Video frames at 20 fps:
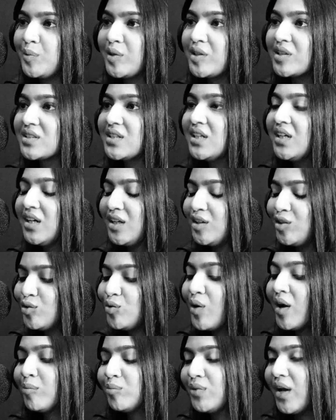because
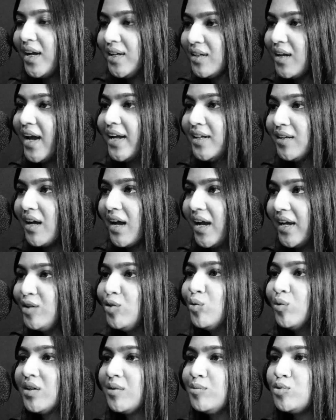I
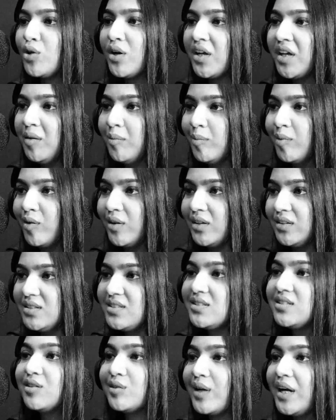know what I'm talking about and
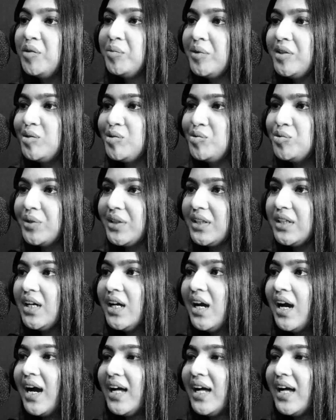this is the right way to do it.